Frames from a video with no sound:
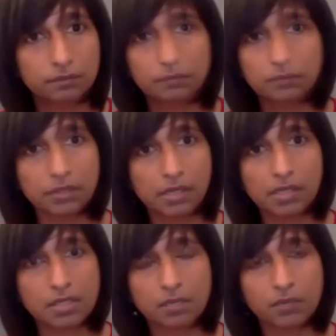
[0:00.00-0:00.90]

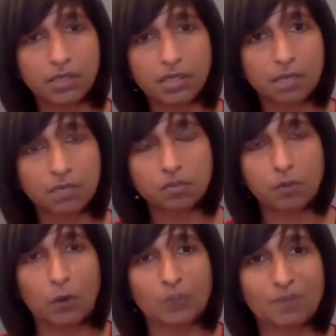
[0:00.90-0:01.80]
Except when it comes to
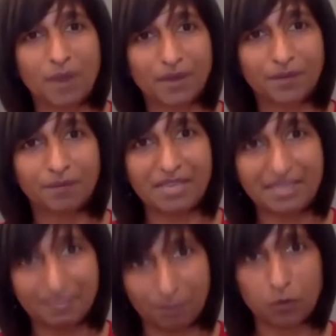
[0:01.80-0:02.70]

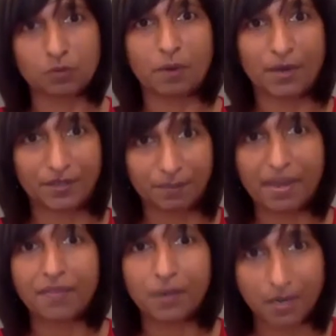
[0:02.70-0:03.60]
postmodern,
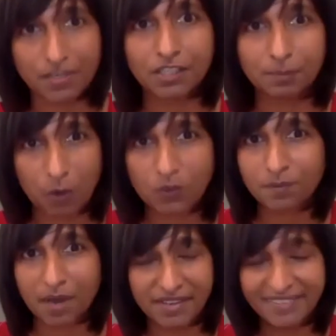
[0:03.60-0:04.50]
pathological postmodern.
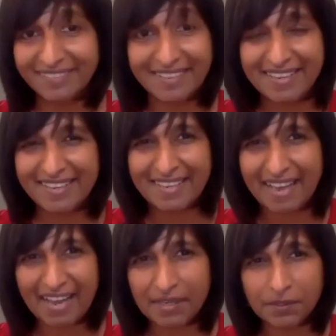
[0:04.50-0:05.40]

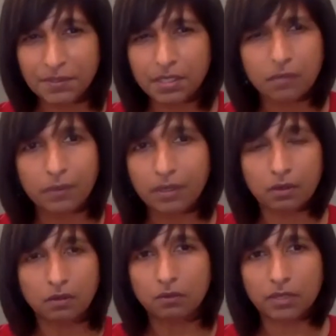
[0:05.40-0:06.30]
I don't think we
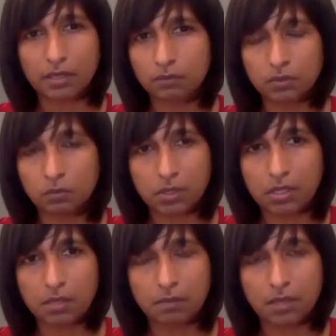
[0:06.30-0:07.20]
know. Even
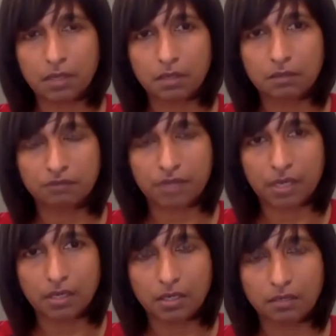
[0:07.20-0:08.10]
we get
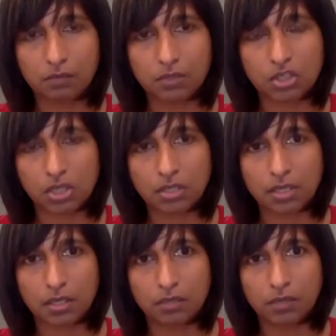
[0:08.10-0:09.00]
afraid and we shut
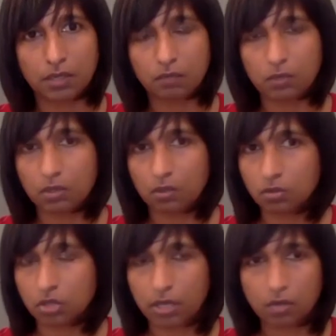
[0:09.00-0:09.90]
down and we don't
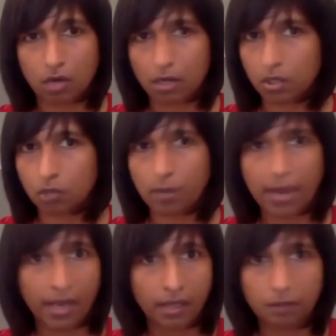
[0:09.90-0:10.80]
try to argue
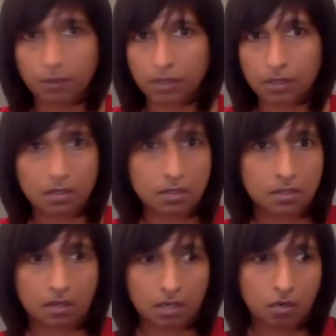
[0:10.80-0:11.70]
back because
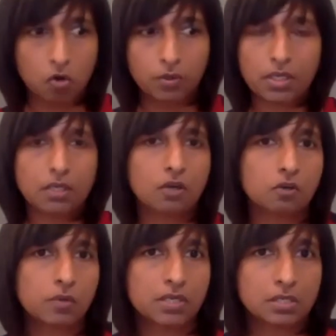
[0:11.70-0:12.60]
our own ego
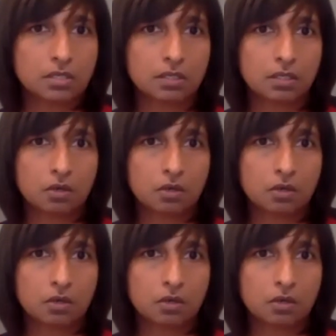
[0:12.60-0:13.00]
goes